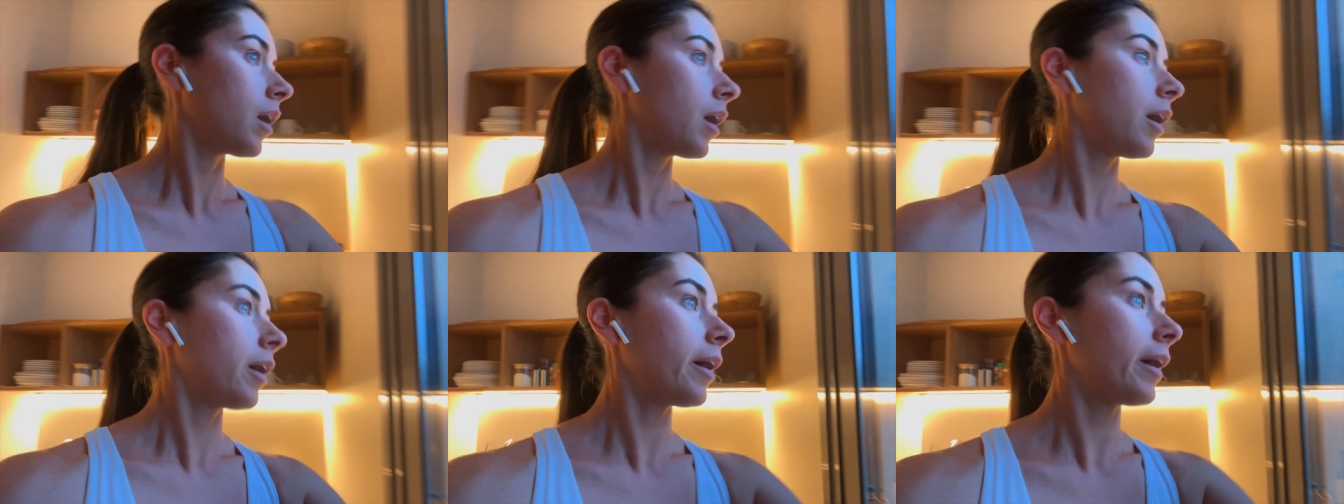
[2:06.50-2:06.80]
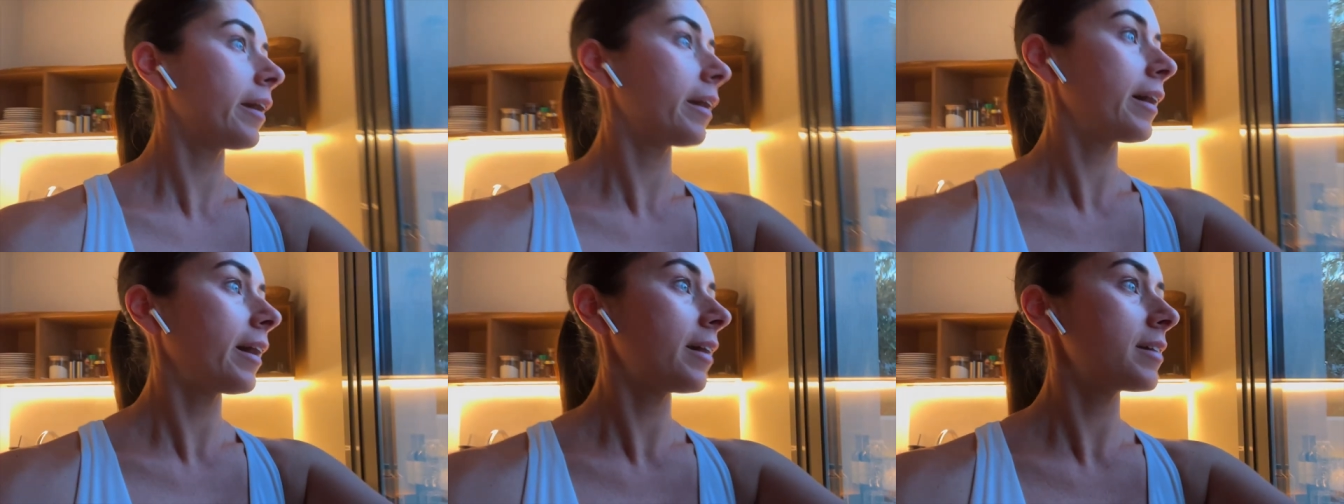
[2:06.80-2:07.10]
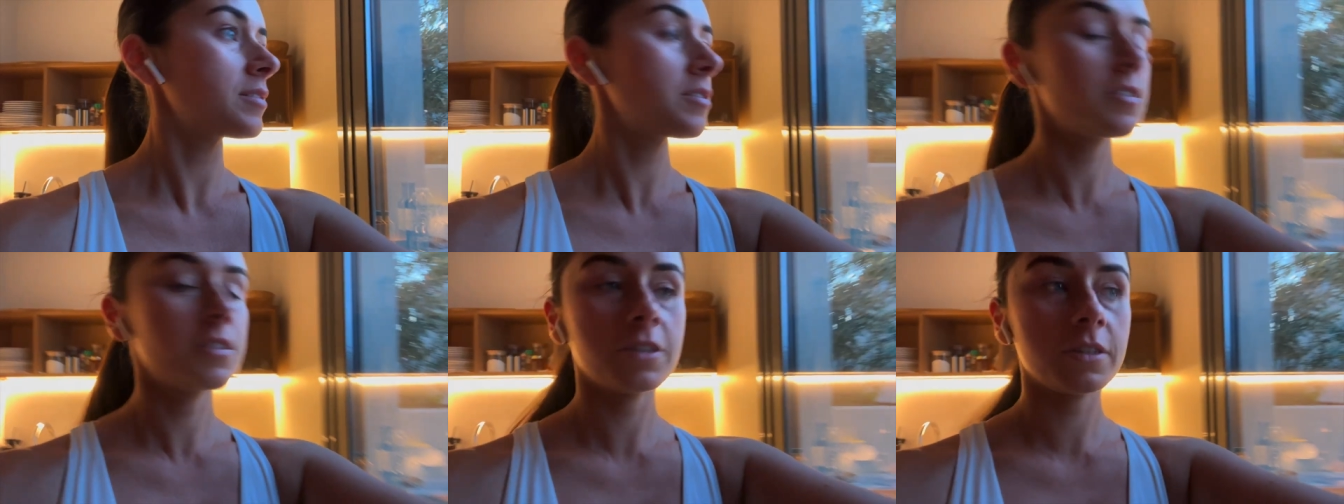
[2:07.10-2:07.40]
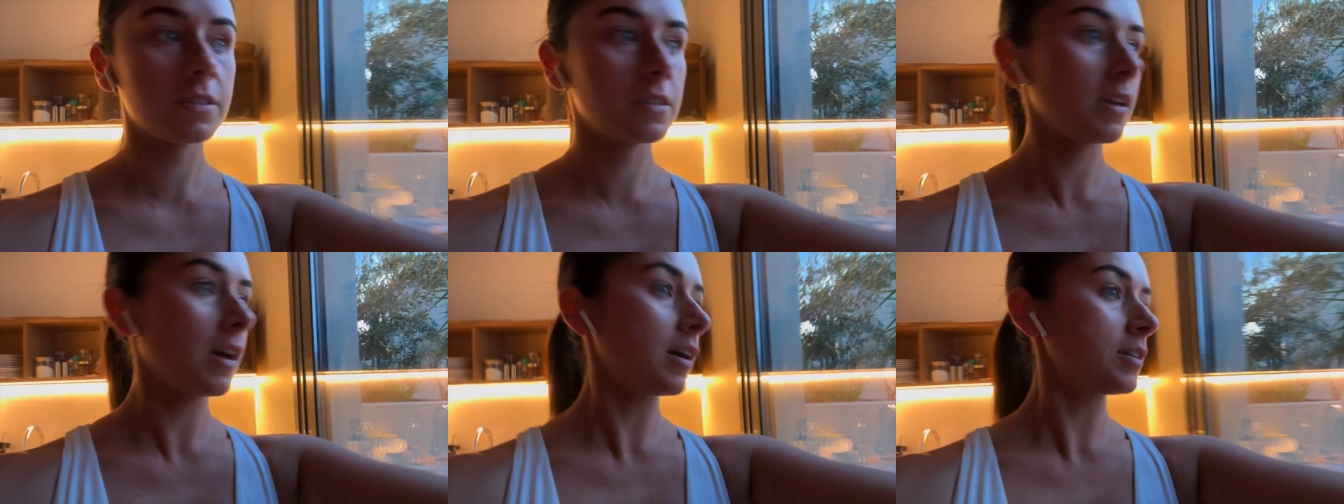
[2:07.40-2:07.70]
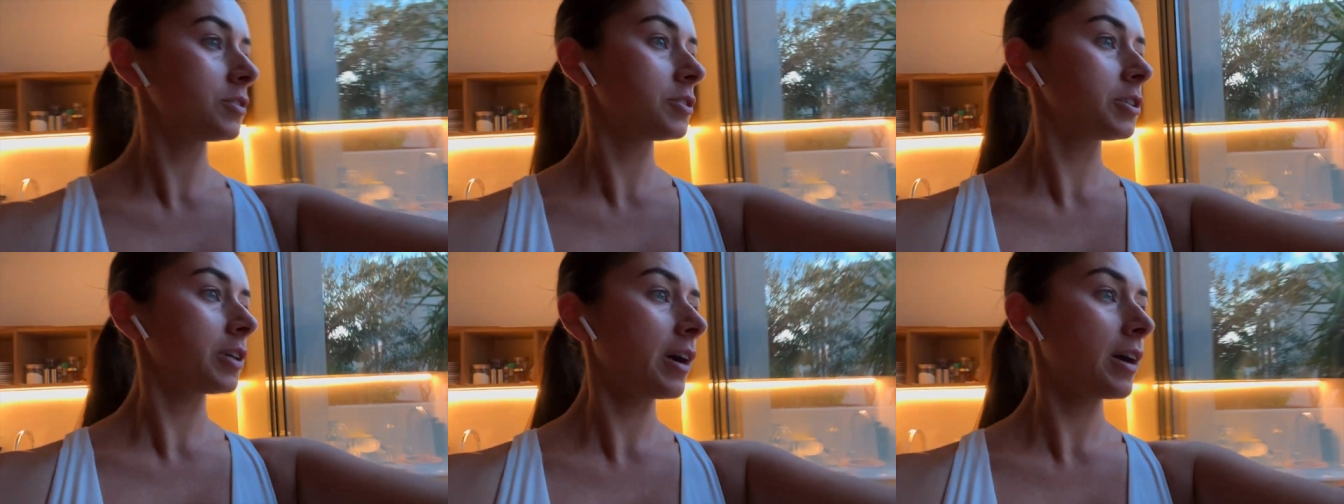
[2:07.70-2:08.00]
All right guys, just got
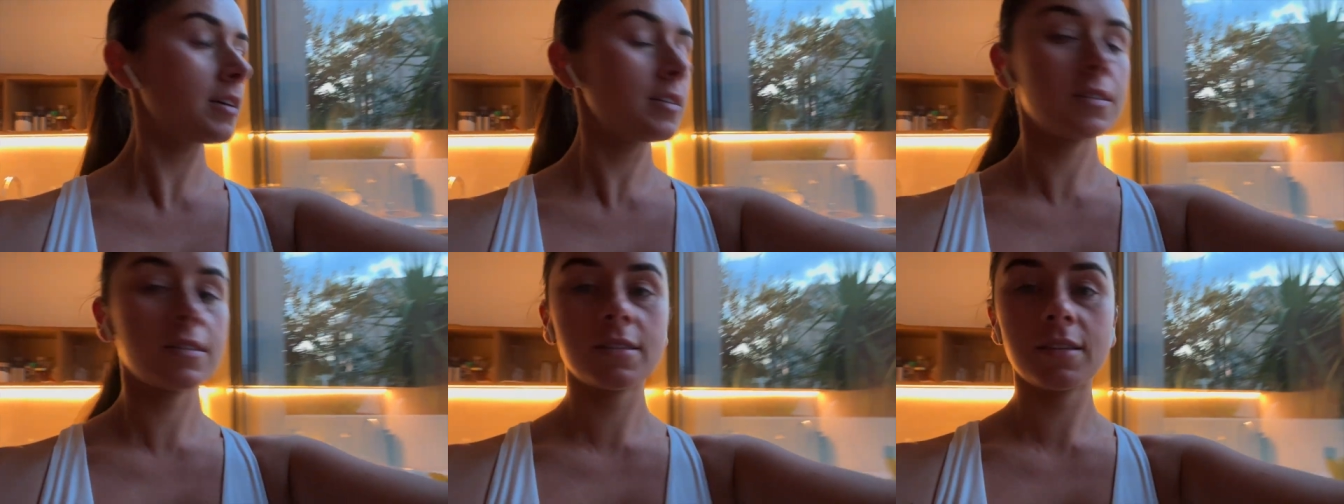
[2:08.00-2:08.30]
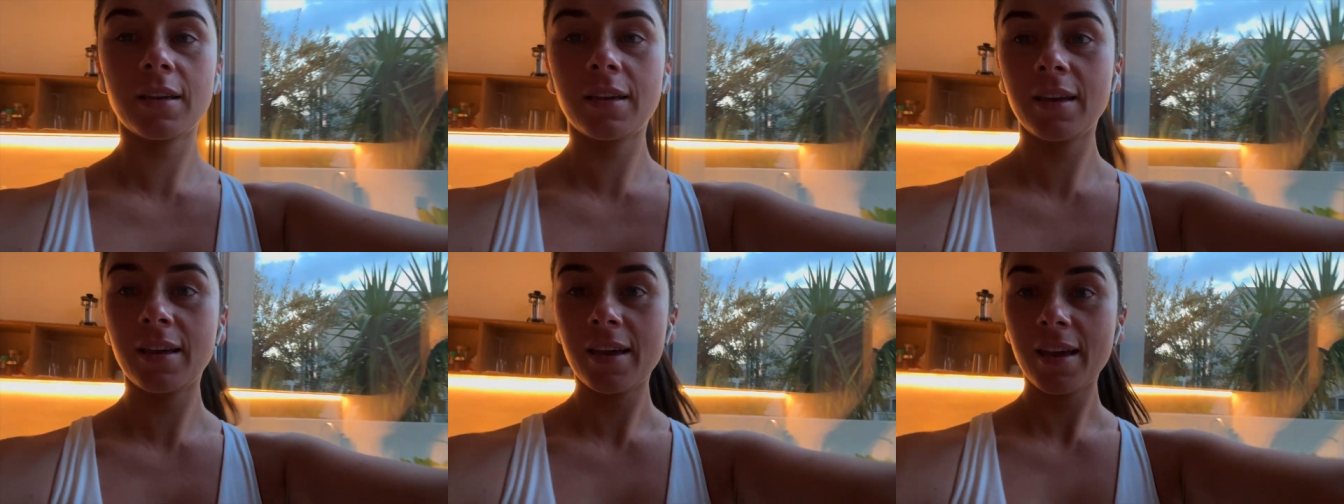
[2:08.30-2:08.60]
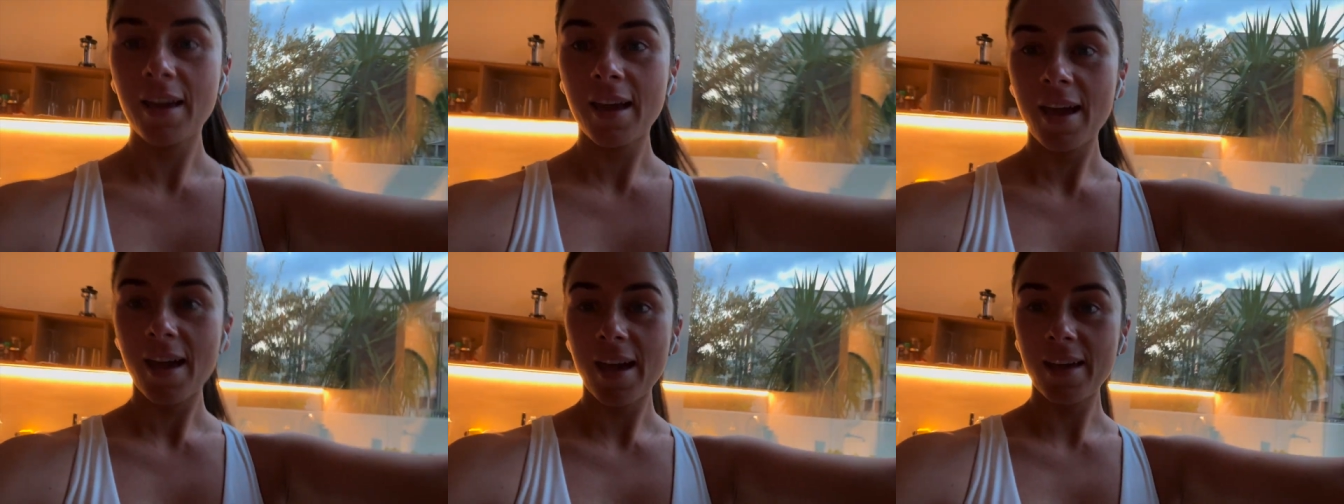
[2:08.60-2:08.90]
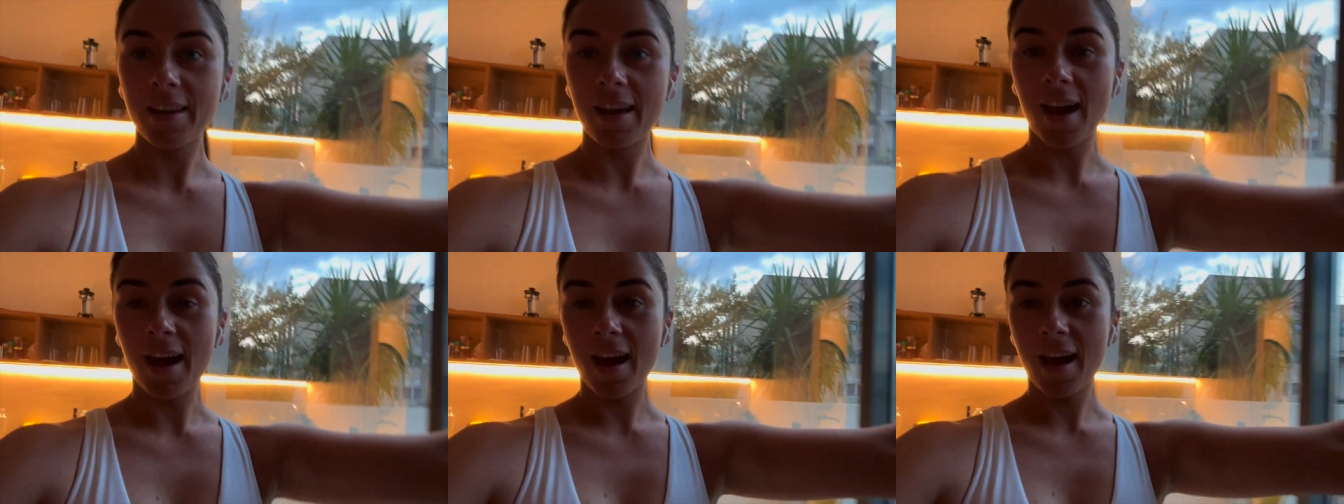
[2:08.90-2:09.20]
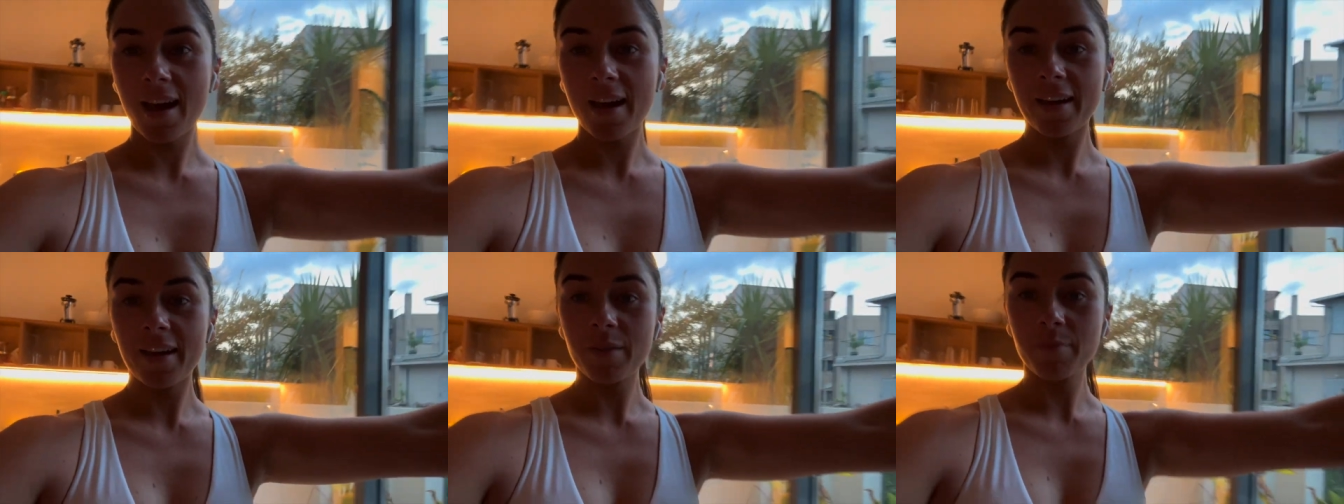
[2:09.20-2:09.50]
dressed and
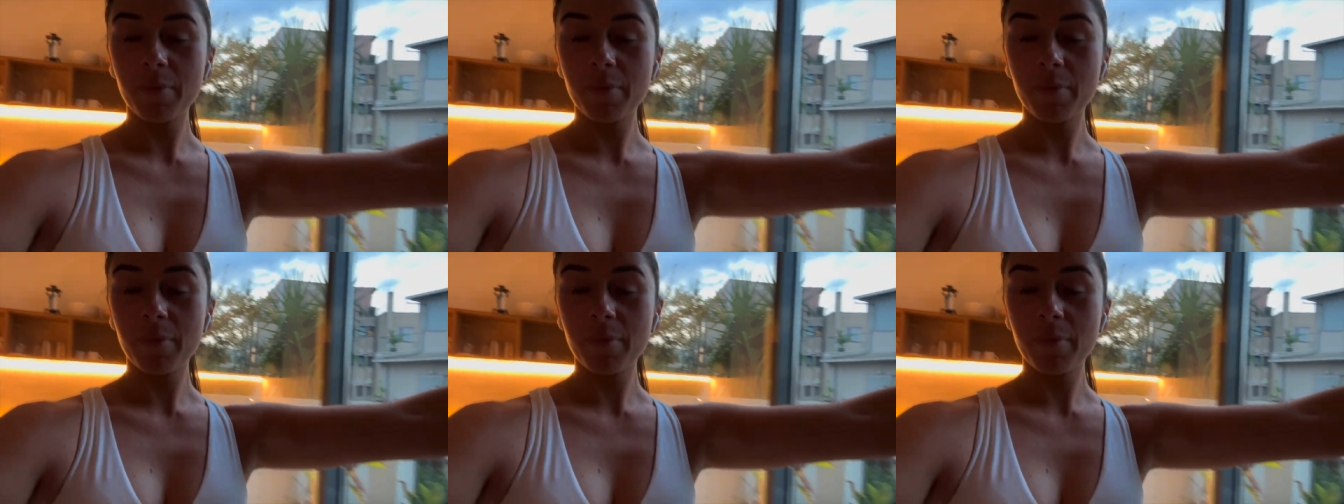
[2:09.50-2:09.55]
I am